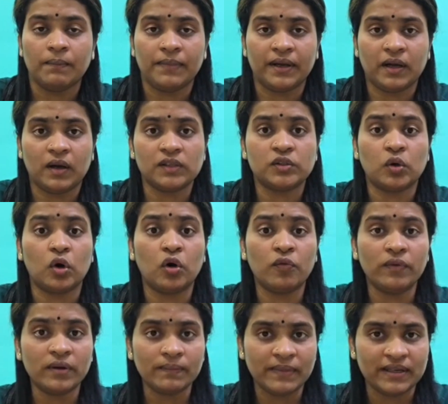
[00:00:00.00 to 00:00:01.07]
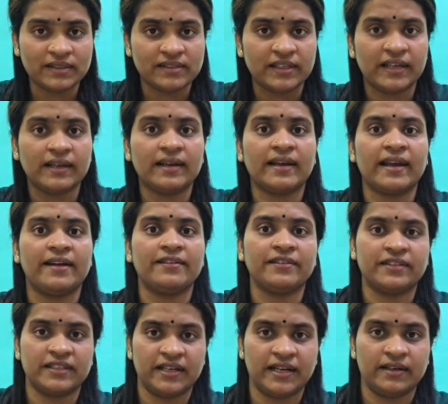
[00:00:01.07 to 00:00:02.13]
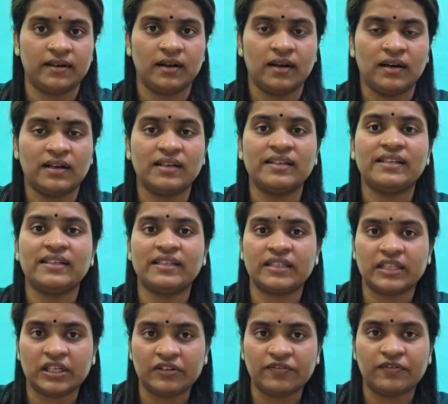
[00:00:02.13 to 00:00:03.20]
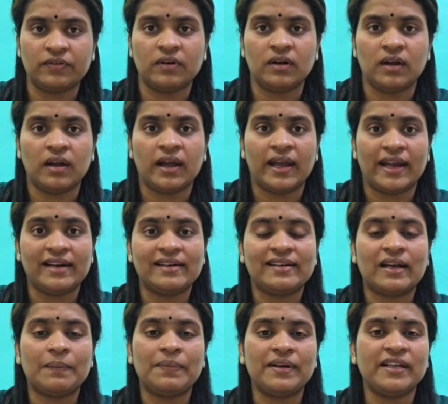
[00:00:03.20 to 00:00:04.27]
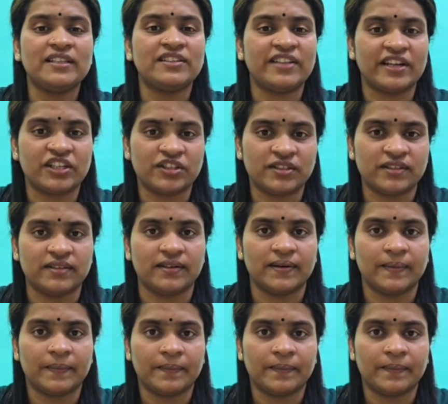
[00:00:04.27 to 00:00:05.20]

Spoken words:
because over-mixing can create a tough and rubbery texture.